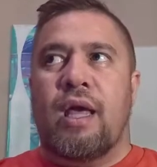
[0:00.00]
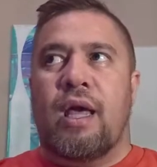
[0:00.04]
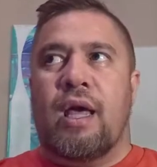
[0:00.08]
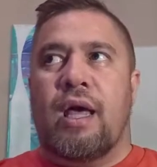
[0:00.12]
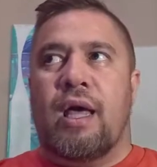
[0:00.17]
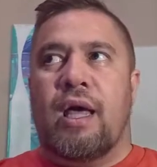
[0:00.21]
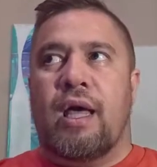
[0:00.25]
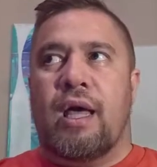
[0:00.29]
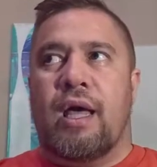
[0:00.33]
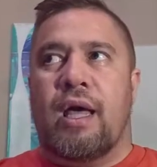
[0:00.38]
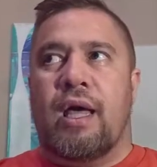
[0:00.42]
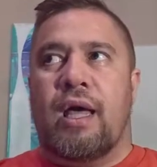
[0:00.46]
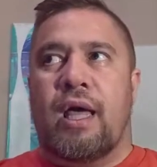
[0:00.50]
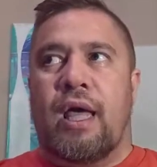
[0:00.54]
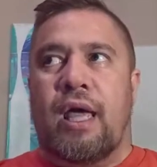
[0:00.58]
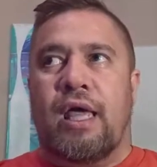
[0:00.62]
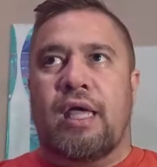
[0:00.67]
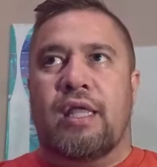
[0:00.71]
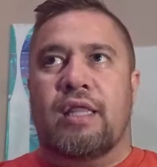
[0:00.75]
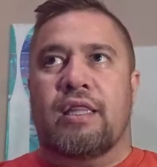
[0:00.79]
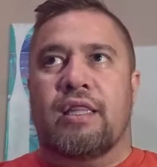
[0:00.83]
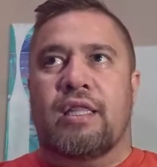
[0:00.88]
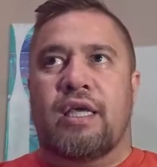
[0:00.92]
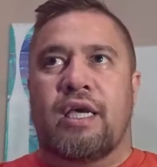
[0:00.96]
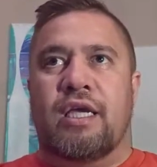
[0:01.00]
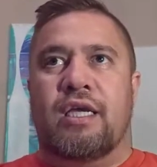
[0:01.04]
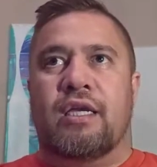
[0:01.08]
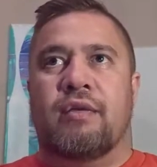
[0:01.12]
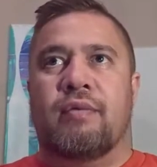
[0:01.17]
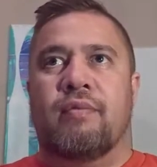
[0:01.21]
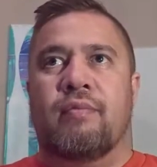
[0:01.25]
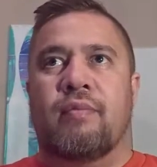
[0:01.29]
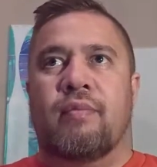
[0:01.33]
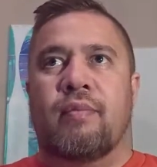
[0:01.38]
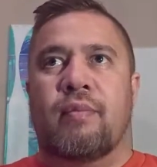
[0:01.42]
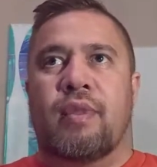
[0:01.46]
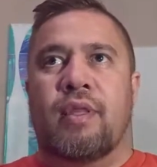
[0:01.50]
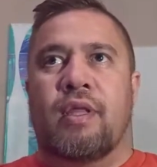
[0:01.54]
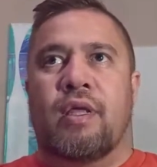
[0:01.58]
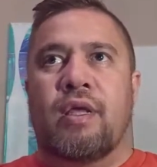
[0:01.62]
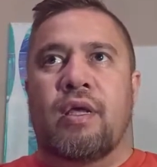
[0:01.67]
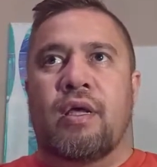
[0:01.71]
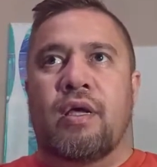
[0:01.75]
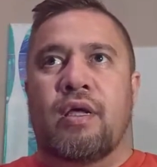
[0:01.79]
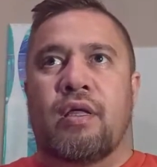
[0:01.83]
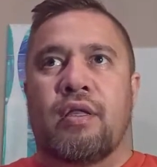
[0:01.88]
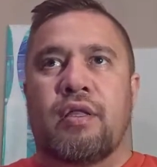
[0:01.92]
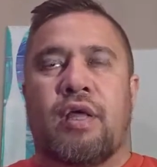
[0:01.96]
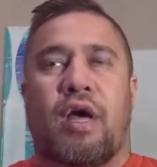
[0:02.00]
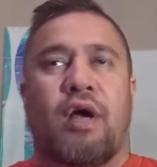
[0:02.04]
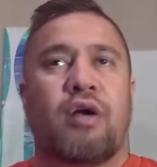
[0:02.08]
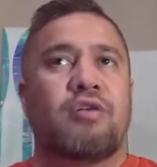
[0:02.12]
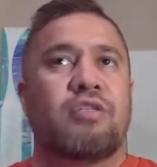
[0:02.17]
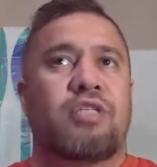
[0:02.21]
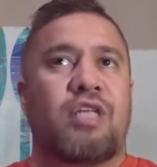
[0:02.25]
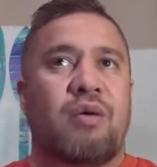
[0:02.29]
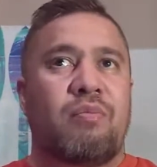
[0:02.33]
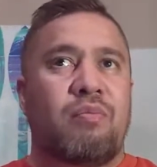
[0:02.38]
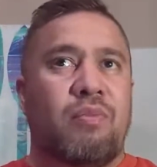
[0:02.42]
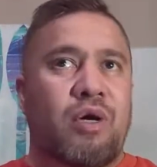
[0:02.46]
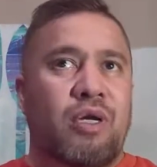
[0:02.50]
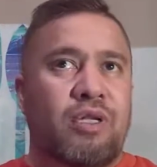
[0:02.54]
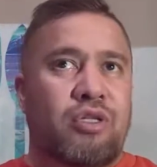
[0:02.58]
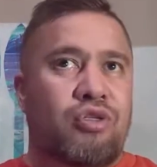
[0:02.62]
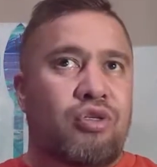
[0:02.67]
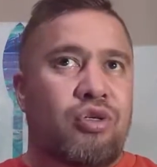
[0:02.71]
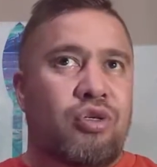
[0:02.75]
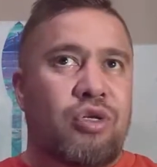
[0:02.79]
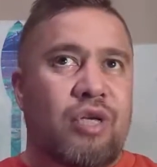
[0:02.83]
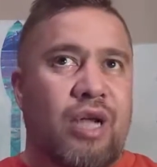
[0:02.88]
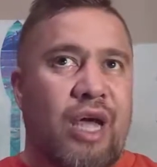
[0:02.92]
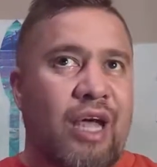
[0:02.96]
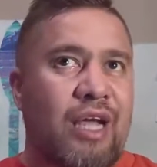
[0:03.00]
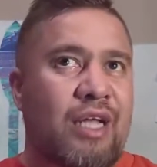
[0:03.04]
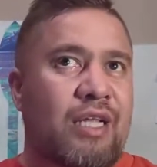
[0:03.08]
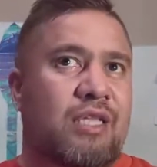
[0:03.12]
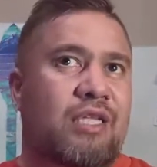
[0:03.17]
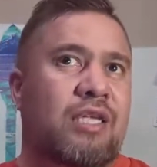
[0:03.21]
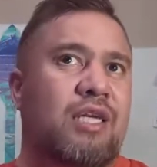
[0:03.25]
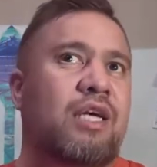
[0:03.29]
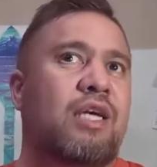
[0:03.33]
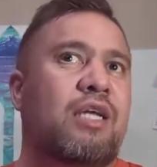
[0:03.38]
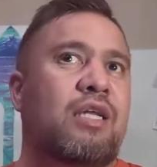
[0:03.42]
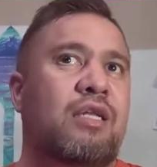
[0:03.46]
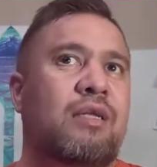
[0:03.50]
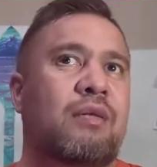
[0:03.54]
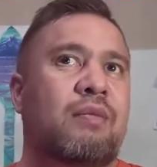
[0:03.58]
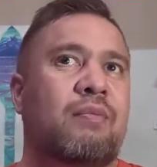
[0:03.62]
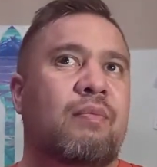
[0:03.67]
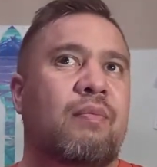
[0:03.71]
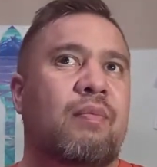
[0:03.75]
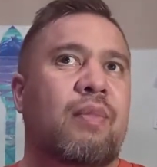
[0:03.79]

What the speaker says: And then those that might turn 18,